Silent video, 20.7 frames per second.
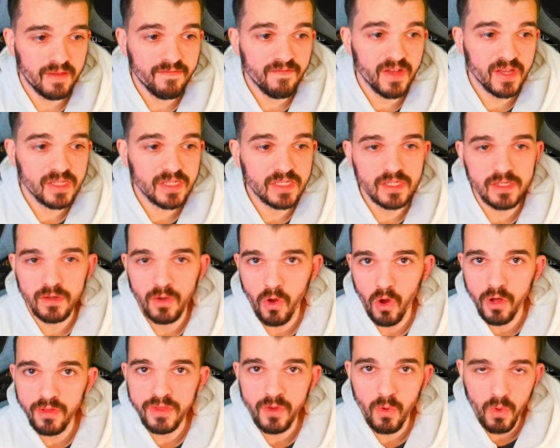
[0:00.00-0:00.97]
invest
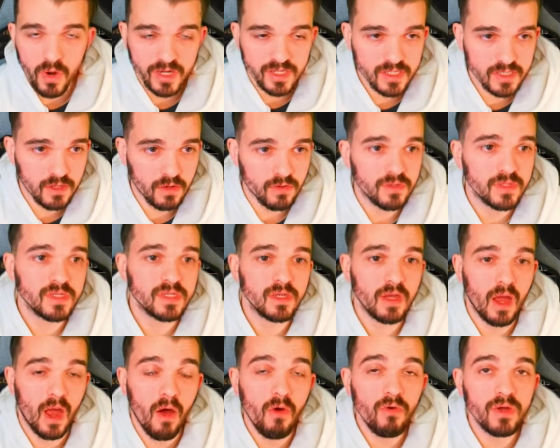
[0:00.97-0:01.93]
on the waystones.
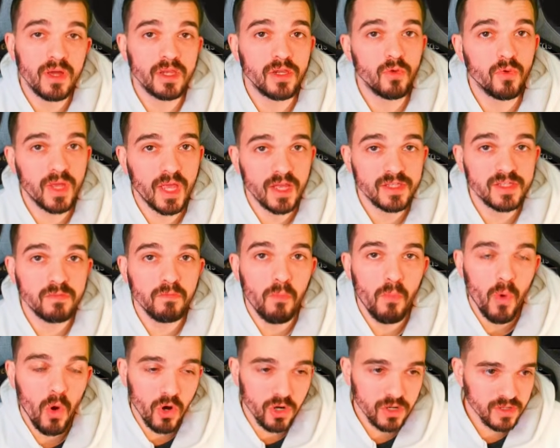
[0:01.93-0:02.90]
How can you get
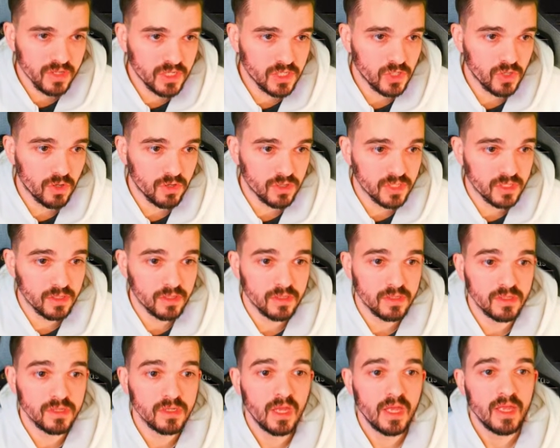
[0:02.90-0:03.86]
more
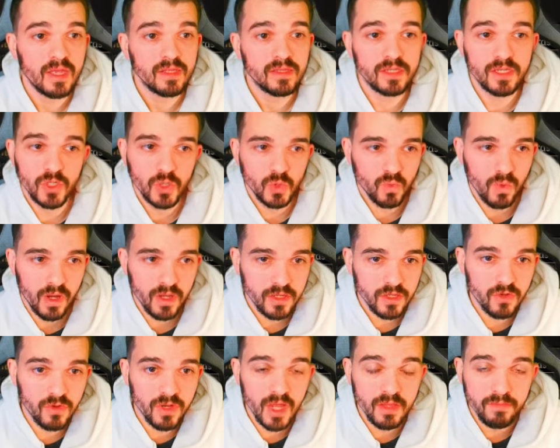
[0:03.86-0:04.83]
resources? This way
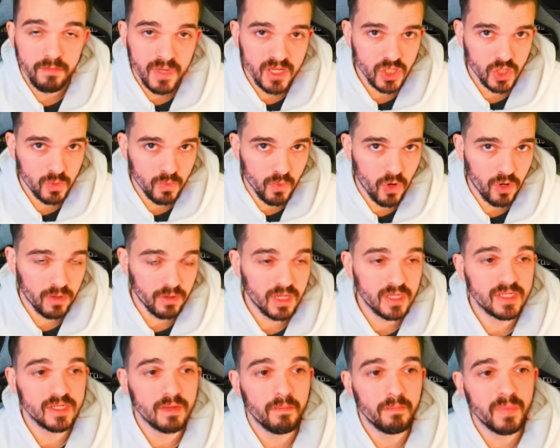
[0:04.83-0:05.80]
you get much more.
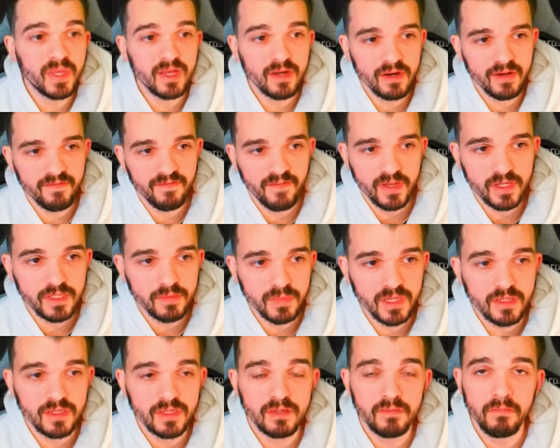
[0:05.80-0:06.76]
It's a bigger
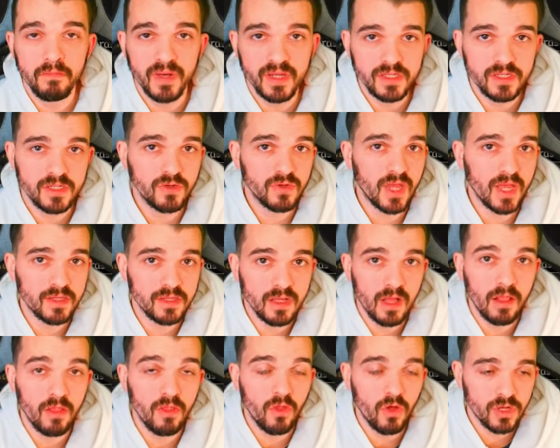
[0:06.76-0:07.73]
investment, but you
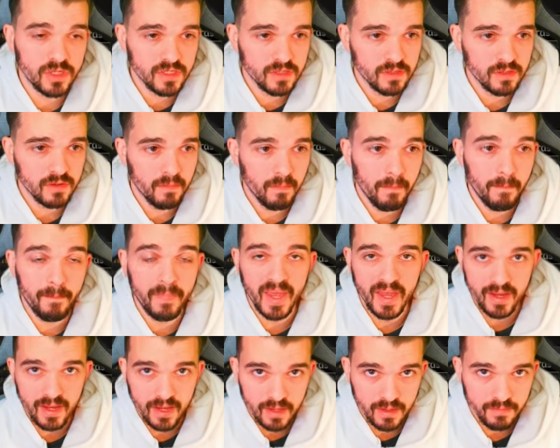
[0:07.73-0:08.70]
get a lot
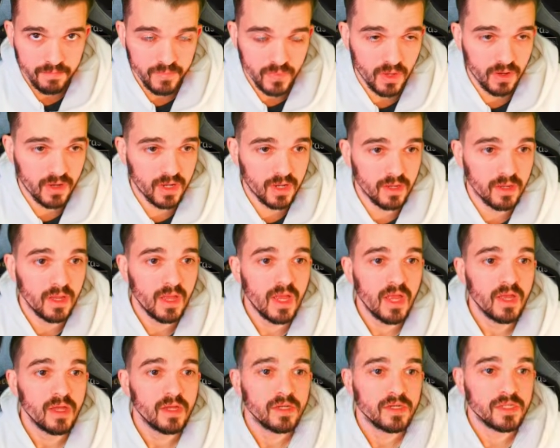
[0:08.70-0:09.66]
back. Okay,
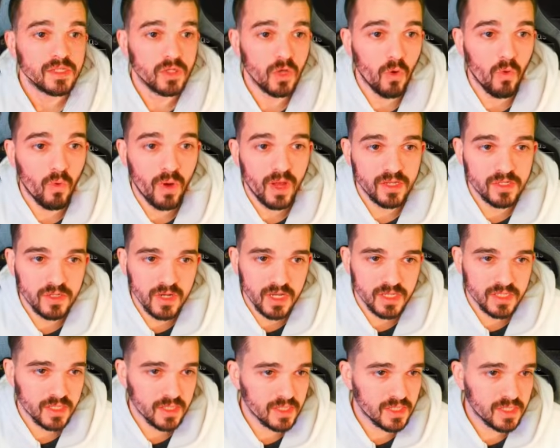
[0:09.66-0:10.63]
so as you
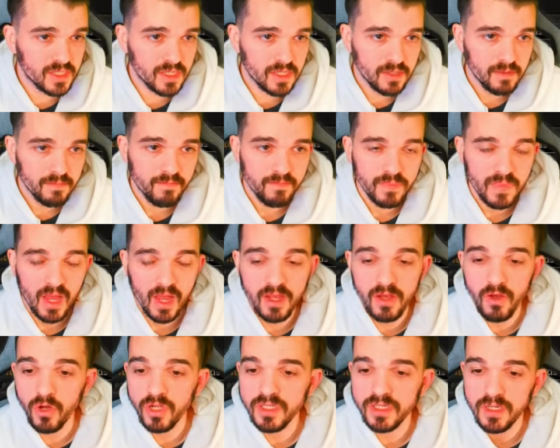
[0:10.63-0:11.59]
guys can see,
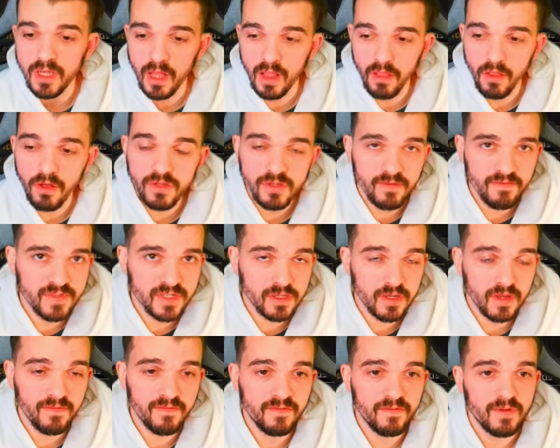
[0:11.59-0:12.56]
I got a lot of
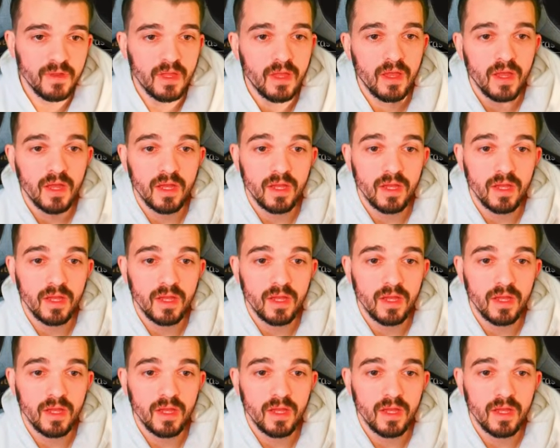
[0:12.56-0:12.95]
stuff.